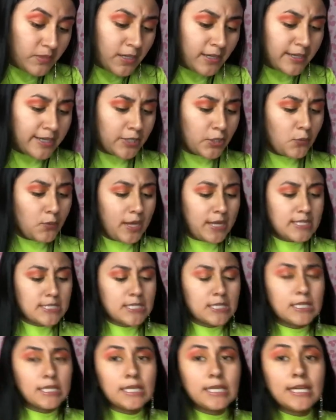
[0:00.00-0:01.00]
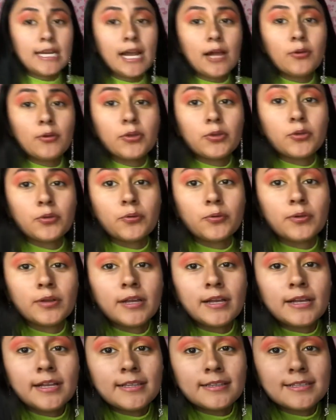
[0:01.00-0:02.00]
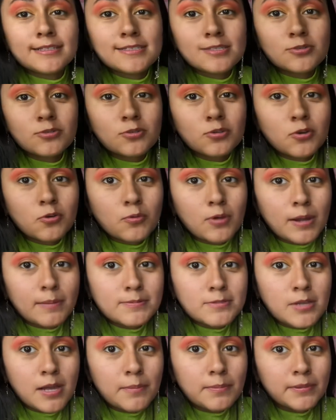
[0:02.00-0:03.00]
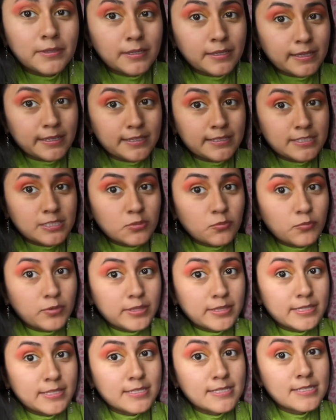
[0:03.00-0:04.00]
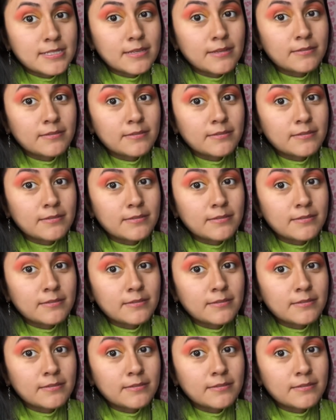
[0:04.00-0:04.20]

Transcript: Like you guys, look at how cute this little crop top look is with this